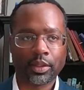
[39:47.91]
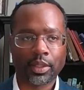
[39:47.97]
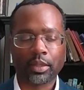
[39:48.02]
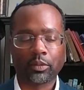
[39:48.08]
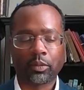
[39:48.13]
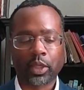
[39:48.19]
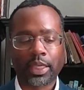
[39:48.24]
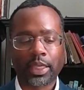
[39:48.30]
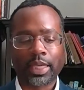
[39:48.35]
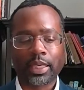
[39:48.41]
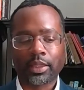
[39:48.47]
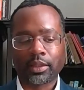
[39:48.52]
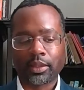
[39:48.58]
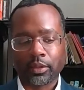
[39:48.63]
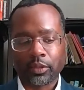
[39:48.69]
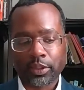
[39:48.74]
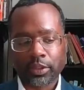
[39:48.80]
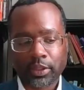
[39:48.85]
and
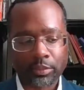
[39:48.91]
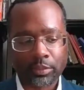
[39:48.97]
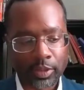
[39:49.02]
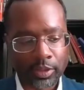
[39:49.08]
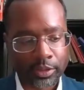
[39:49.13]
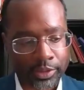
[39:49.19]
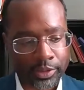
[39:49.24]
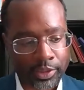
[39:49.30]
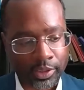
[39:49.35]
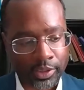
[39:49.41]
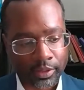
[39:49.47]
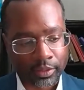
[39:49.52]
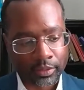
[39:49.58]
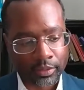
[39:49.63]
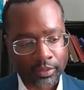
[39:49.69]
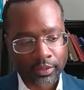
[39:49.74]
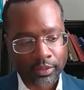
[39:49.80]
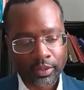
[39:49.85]
Wakanda was similar to
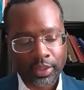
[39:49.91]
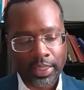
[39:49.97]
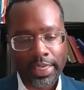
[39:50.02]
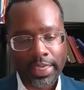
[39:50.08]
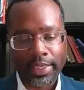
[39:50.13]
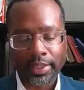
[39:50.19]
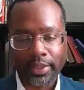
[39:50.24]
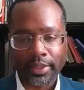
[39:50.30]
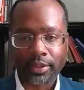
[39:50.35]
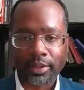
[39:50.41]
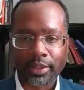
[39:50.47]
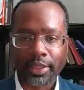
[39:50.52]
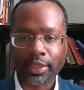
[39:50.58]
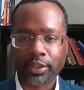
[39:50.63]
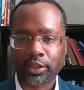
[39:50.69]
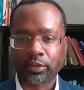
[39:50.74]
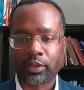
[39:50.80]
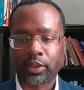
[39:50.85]
Haiti and the
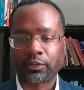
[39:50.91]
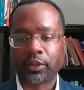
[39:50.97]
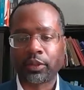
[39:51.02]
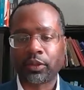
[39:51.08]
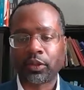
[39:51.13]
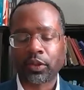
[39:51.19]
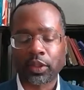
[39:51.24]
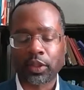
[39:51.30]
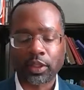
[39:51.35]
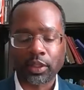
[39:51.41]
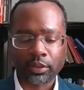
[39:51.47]
Haitian Revolution.